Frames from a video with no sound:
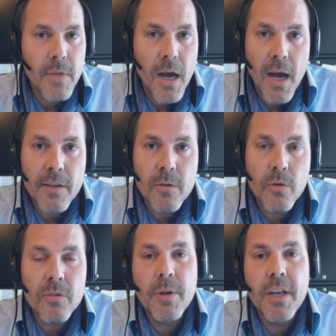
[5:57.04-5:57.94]
I
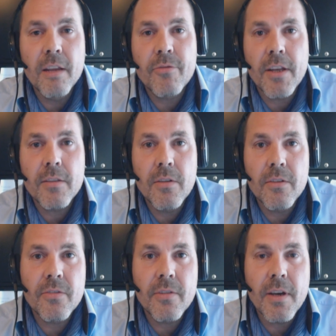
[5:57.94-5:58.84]
don't believe that
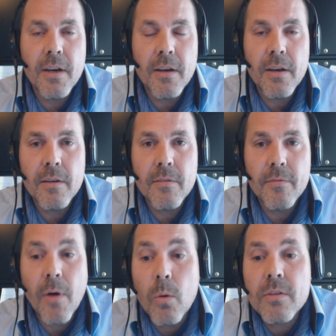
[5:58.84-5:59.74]
this
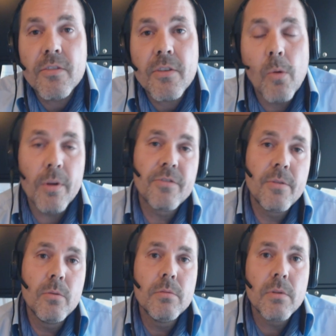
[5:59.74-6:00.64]
vote is going
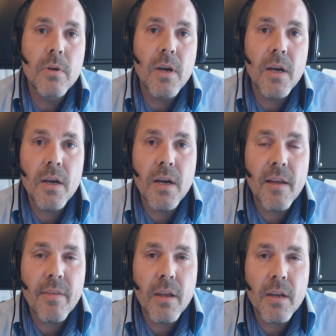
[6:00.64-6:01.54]
through.
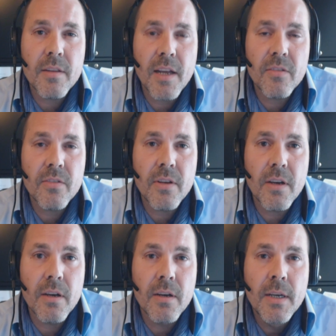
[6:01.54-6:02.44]
I think that's,
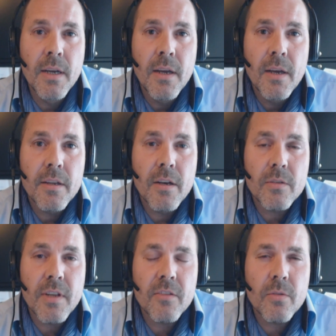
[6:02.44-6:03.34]
that's